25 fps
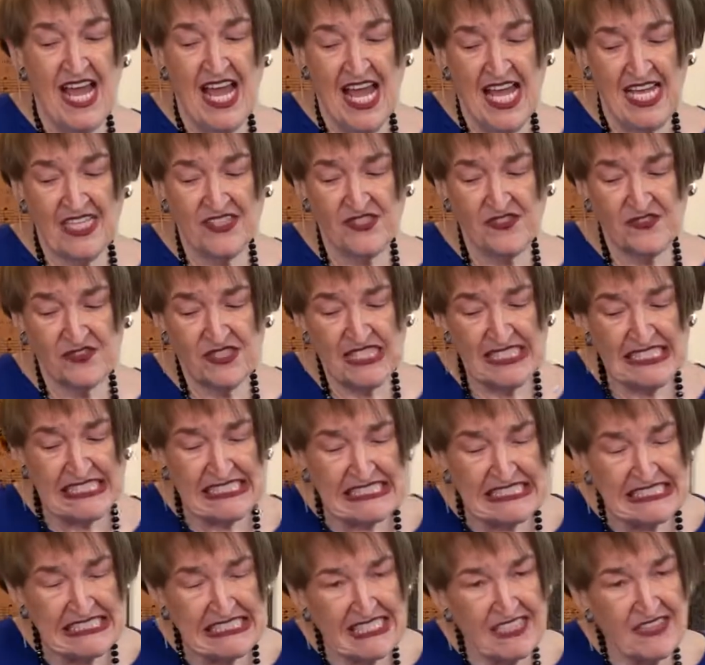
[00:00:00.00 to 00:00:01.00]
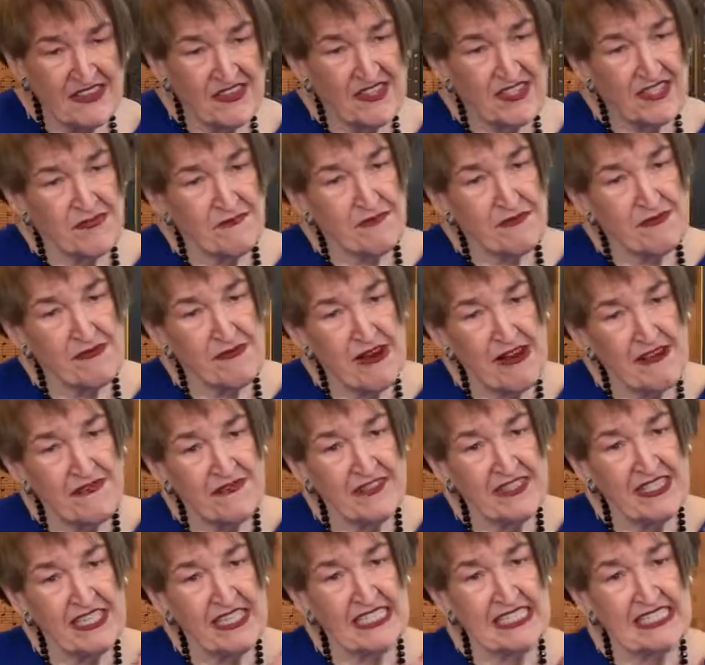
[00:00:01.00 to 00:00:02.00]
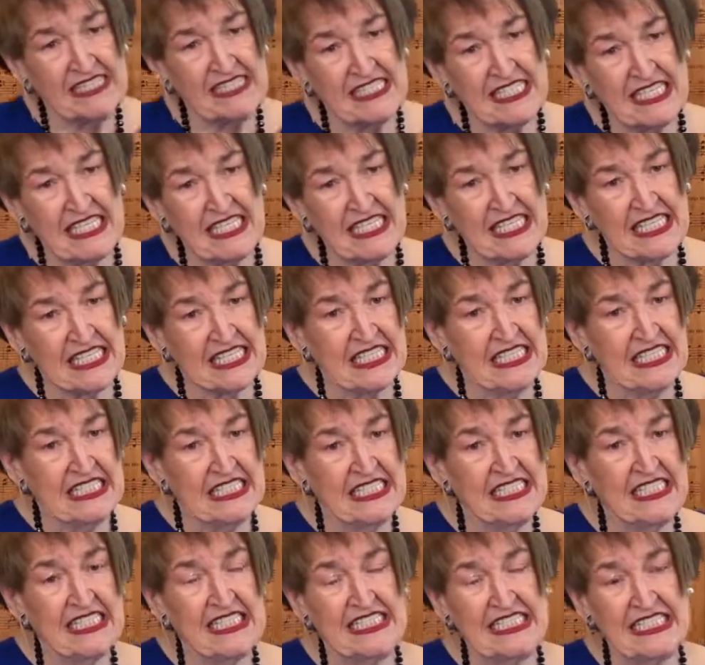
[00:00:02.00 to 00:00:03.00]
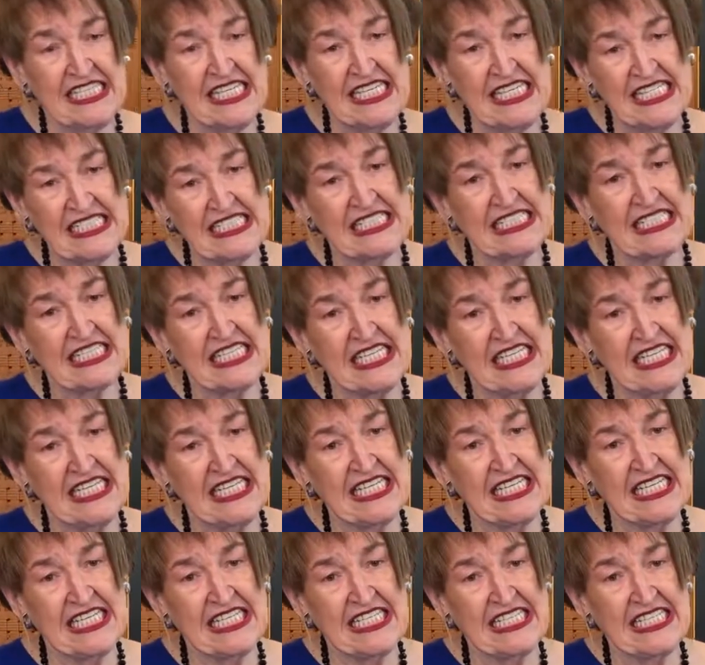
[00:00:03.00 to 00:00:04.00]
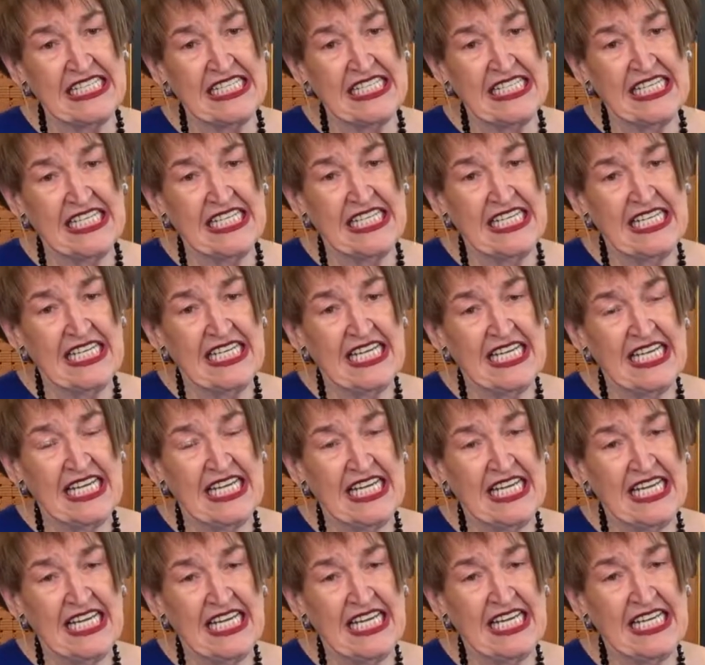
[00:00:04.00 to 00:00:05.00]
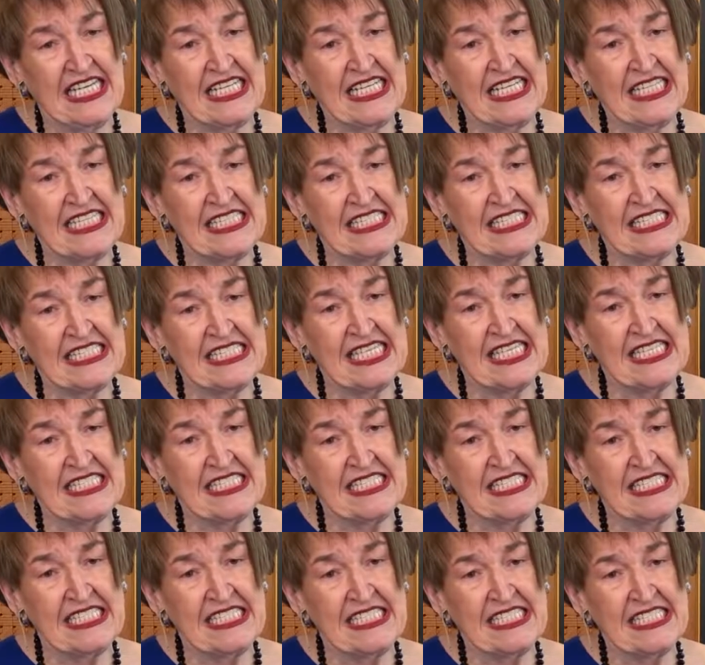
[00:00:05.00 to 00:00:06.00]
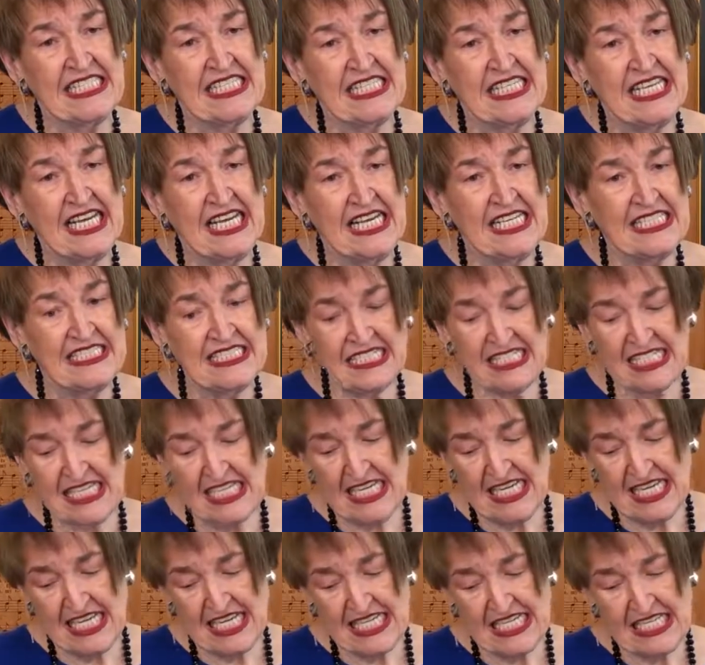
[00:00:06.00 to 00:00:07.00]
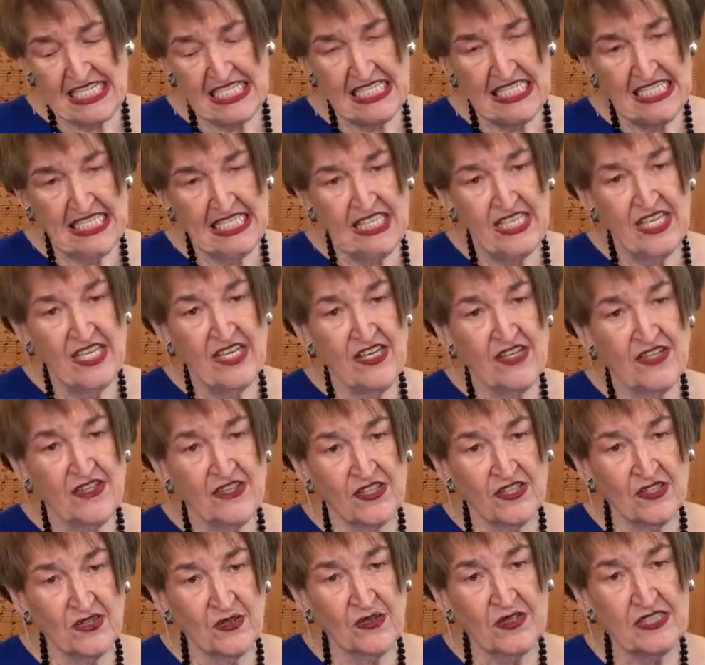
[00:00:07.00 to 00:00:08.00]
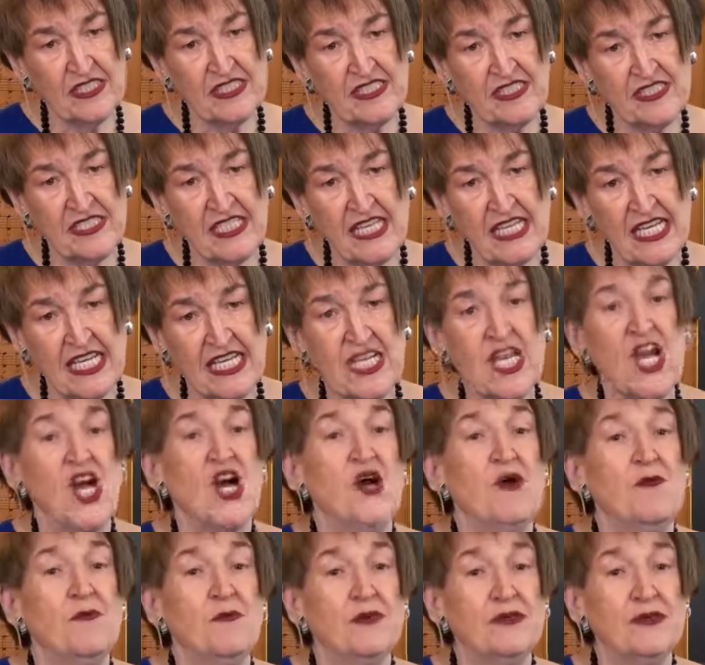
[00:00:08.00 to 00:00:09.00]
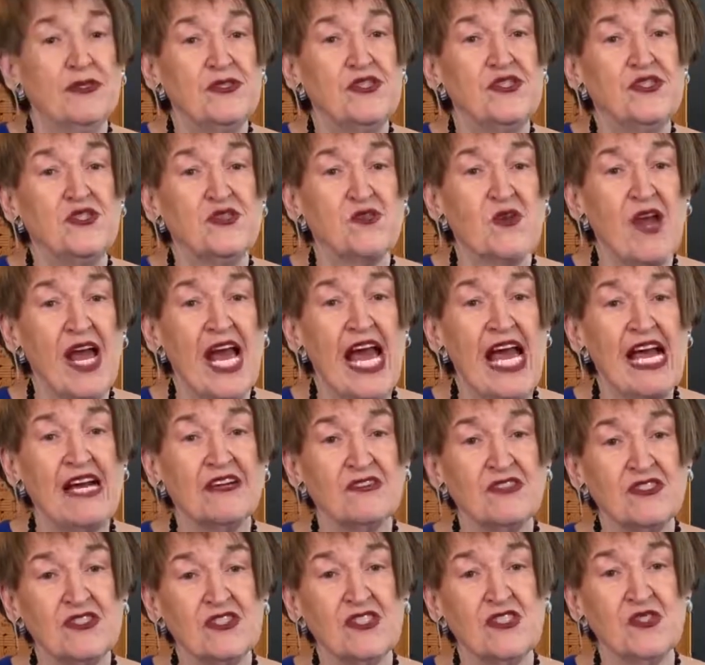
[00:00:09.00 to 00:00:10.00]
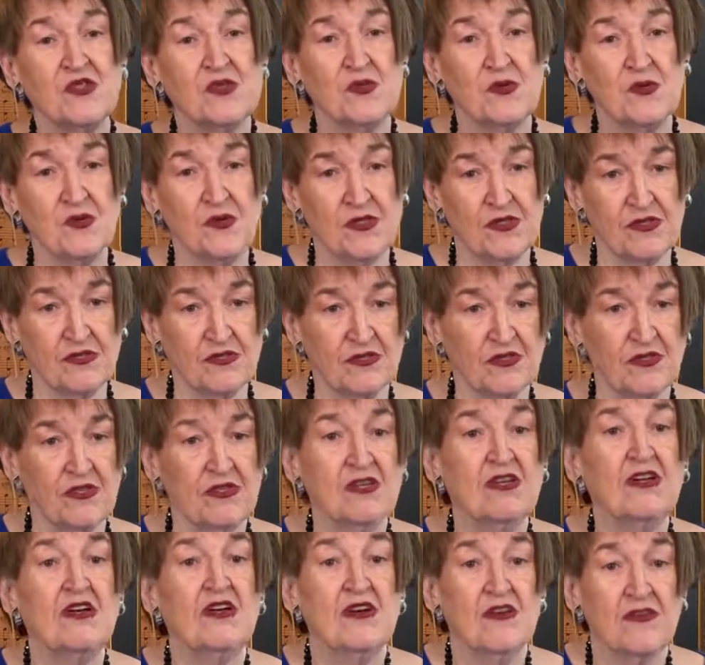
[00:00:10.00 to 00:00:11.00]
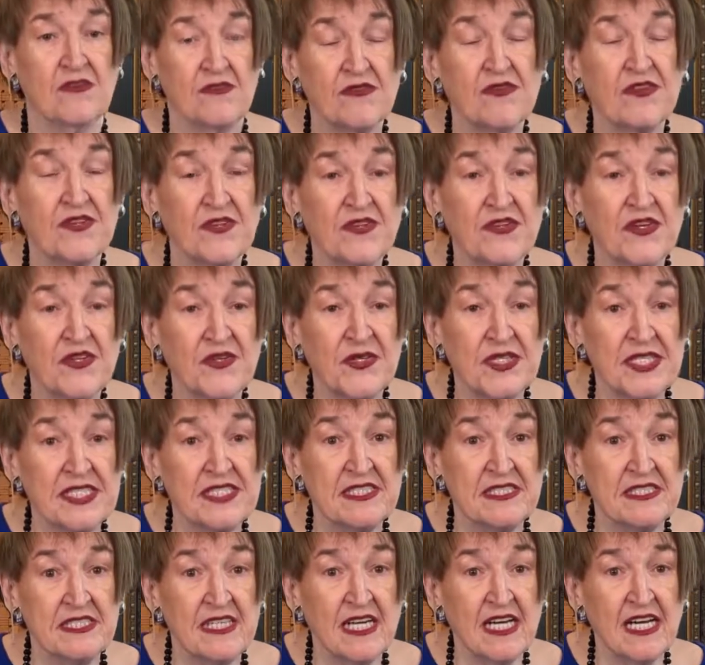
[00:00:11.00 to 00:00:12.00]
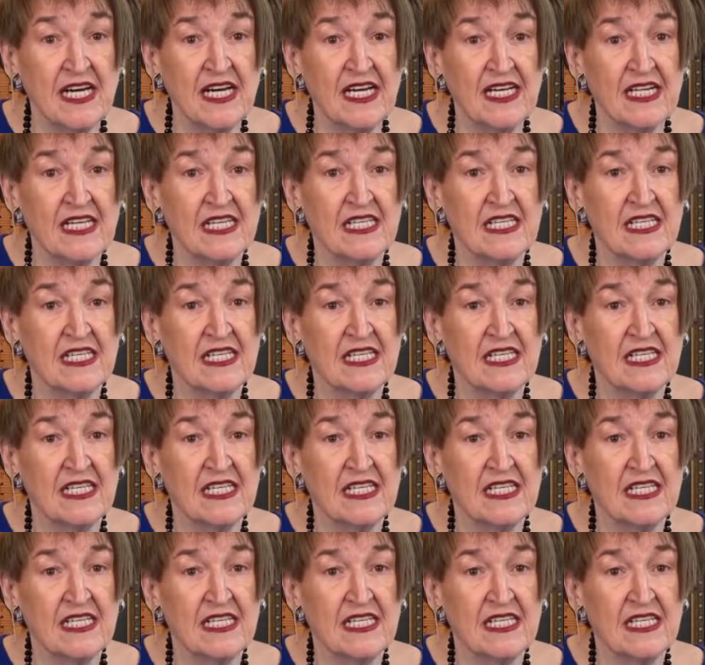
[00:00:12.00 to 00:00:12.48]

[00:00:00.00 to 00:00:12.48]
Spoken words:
And so God sent the prophet Isaiah to Hezekiah. And he said, Hezekiah, the Lord is saying, put your house in order, for you're going to die.